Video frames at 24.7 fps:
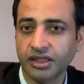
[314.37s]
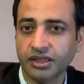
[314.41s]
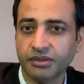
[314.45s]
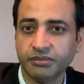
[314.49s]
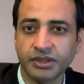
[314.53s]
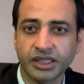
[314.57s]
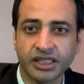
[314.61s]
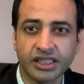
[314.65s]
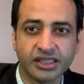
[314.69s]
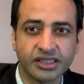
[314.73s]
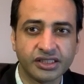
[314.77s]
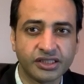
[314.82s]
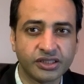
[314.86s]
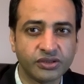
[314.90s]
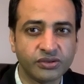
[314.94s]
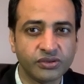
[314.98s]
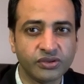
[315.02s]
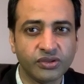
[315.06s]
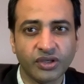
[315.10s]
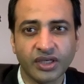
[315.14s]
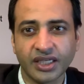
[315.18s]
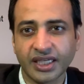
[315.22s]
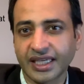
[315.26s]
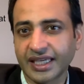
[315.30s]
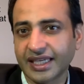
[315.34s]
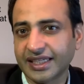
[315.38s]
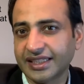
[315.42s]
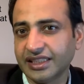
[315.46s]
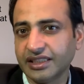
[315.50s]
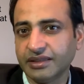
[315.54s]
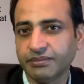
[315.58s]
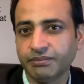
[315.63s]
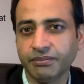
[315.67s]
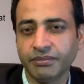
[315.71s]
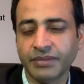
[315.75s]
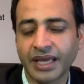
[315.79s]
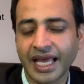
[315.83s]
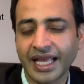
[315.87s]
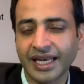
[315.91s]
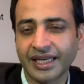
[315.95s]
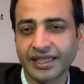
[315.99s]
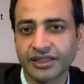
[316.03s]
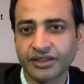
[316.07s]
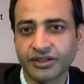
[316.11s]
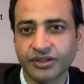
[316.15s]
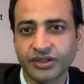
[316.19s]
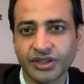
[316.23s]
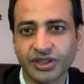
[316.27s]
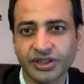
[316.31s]
because you're going to get
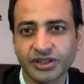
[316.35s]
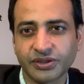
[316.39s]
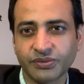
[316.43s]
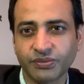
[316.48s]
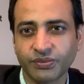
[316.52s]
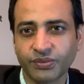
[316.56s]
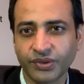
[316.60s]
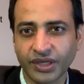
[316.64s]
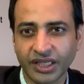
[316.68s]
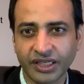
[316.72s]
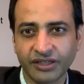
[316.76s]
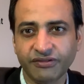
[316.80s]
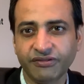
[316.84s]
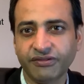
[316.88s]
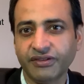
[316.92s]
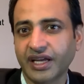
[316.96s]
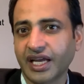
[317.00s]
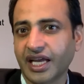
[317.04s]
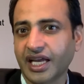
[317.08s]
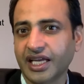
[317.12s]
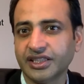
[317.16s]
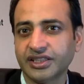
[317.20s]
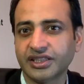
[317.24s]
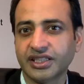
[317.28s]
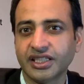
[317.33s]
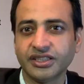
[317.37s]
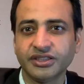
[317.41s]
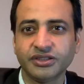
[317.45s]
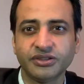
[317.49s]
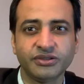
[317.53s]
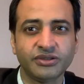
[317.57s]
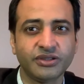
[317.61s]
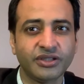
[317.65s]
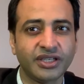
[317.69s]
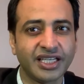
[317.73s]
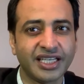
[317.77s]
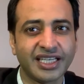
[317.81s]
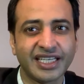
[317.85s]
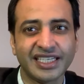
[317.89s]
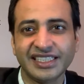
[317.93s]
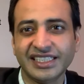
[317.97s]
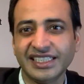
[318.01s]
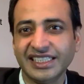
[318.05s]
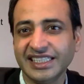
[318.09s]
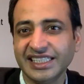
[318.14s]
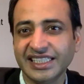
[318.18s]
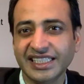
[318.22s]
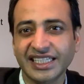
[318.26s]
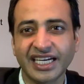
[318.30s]
malnourished very fast and you're going to
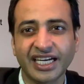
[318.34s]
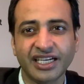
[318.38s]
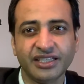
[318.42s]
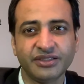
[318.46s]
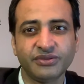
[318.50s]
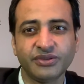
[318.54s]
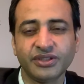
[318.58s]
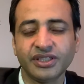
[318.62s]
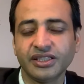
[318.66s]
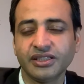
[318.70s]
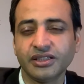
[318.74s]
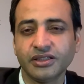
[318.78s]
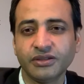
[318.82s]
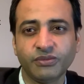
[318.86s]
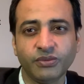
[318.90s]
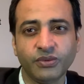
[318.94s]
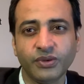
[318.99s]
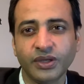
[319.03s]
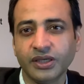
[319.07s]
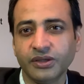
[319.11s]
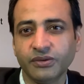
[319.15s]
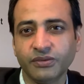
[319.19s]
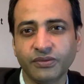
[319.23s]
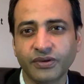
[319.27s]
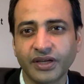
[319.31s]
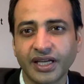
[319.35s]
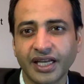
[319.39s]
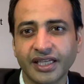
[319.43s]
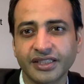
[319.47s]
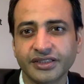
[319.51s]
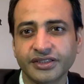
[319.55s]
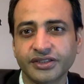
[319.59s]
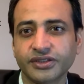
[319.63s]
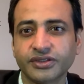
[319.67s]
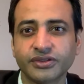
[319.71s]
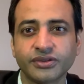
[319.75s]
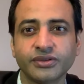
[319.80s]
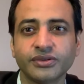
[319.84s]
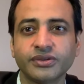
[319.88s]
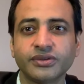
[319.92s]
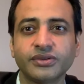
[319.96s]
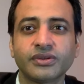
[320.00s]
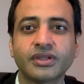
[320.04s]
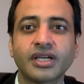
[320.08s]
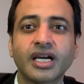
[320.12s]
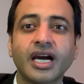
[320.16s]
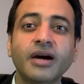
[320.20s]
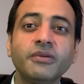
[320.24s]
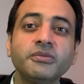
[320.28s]
get dehydrated very fast. So
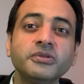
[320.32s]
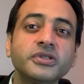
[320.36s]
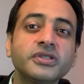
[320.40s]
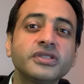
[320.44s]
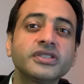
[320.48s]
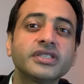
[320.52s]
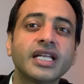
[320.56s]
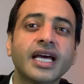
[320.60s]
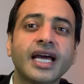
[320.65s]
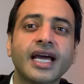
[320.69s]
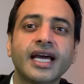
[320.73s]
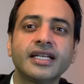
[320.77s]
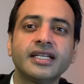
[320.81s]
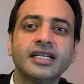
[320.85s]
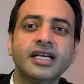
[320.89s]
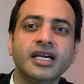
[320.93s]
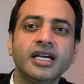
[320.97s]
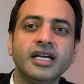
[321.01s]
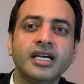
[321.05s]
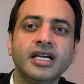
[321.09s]
to counter that,